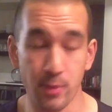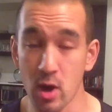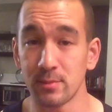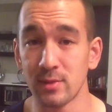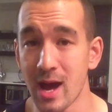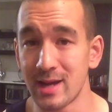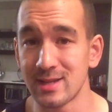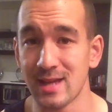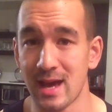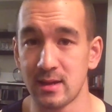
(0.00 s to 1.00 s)
the bottom line
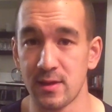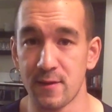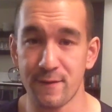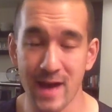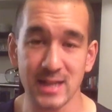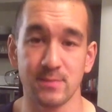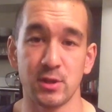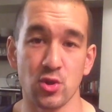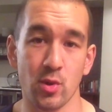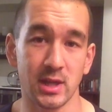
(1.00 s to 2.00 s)
is that the vast
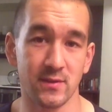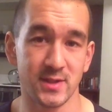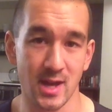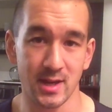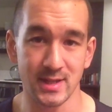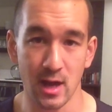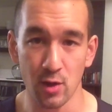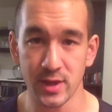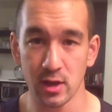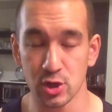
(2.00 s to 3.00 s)
majority of studies
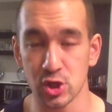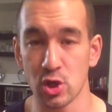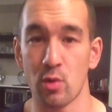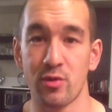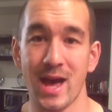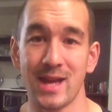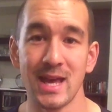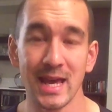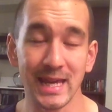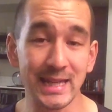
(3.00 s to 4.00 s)
out there show
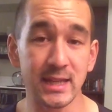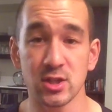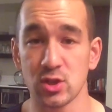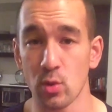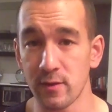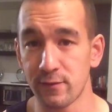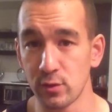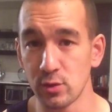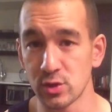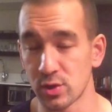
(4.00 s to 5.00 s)
that eating soy
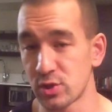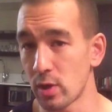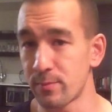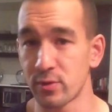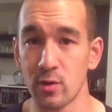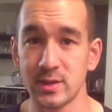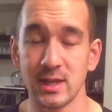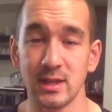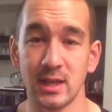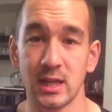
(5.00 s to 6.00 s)
foods or soy
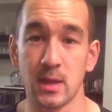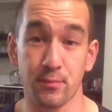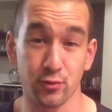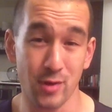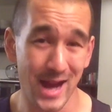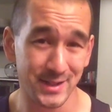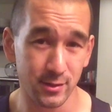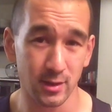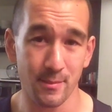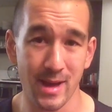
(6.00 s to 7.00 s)
protein in
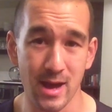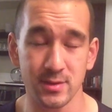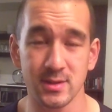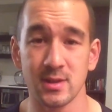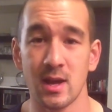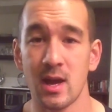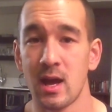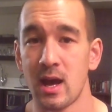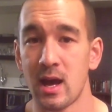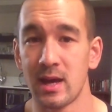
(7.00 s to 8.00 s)
practical amounts
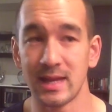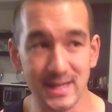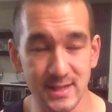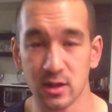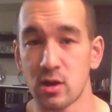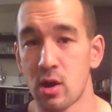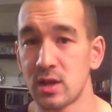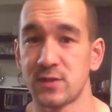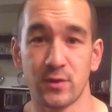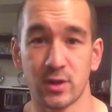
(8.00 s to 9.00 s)
isn't a
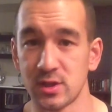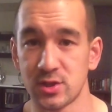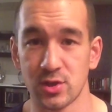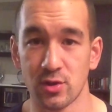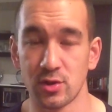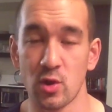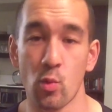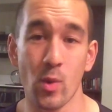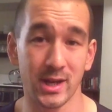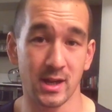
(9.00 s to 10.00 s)
cause for
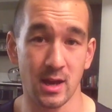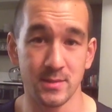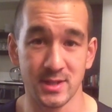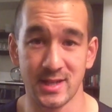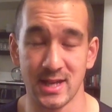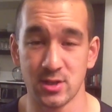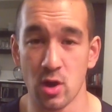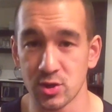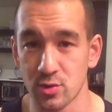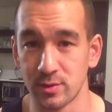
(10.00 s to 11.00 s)
concern when it comes to
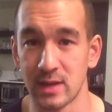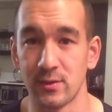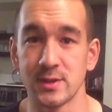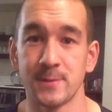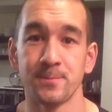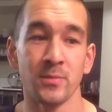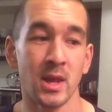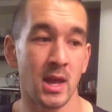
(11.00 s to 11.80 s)
testosterone levels.